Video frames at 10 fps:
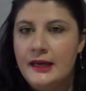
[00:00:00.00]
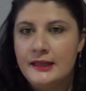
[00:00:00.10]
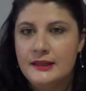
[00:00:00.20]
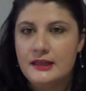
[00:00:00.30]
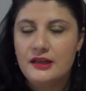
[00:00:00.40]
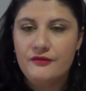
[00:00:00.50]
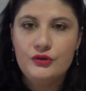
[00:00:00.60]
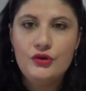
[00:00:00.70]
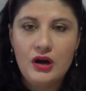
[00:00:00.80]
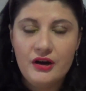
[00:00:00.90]
And
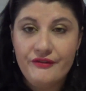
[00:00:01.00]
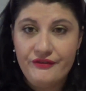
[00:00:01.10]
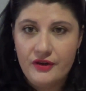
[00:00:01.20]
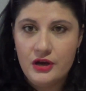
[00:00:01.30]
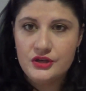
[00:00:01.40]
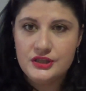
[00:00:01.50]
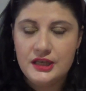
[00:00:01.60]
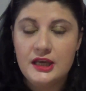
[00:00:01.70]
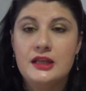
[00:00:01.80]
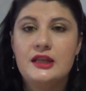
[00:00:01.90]
if you are fair
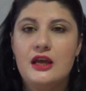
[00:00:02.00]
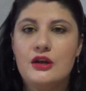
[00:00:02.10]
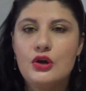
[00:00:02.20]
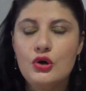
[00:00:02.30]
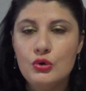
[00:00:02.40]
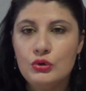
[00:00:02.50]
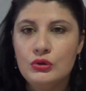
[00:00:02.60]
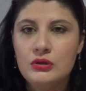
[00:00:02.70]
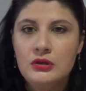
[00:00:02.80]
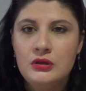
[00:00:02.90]
skinned and
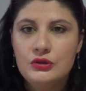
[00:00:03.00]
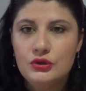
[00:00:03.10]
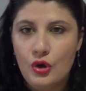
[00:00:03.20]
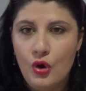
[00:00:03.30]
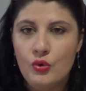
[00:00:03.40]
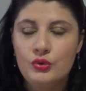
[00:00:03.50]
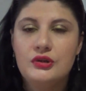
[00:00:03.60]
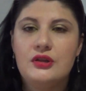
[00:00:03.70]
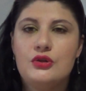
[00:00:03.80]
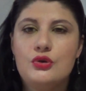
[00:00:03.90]
cool
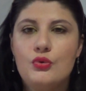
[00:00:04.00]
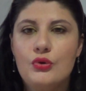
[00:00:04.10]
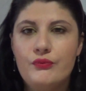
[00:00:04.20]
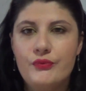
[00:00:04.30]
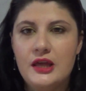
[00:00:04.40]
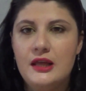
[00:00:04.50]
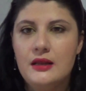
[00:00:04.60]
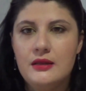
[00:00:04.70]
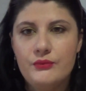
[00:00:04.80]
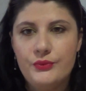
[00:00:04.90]
toned, you will
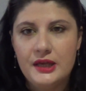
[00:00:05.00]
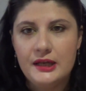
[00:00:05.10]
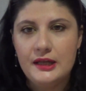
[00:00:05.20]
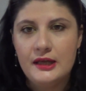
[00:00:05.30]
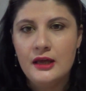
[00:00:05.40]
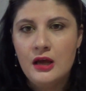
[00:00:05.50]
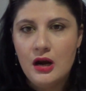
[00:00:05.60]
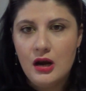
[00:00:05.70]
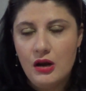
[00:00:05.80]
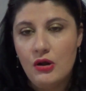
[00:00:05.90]
really, really
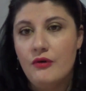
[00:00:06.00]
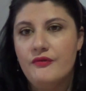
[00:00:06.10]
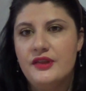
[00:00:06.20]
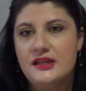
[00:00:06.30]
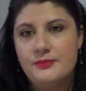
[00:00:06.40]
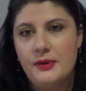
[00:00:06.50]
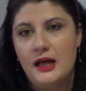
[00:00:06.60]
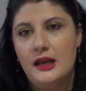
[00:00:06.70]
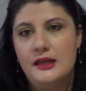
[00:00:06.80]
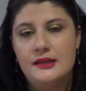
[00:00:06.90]
love this
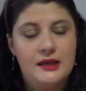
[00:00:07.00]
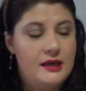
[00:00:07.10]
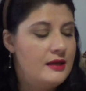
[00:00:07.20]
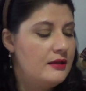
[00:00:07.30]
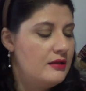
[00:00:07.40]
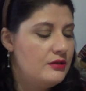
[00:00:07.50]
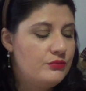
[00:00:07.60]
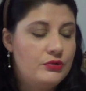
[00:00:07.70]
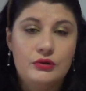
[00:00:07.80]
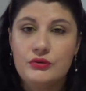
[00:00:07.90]
palette, and it
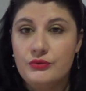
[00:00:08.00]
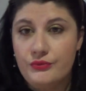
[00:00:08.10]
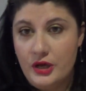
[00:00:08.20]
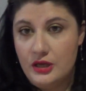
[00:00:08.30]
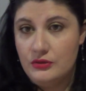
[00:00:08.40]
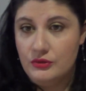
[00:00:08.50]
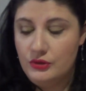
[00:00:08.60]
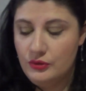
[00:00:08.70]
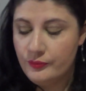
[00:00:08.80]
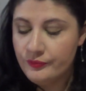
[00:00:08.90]
will look great on
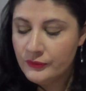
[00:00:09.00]
you.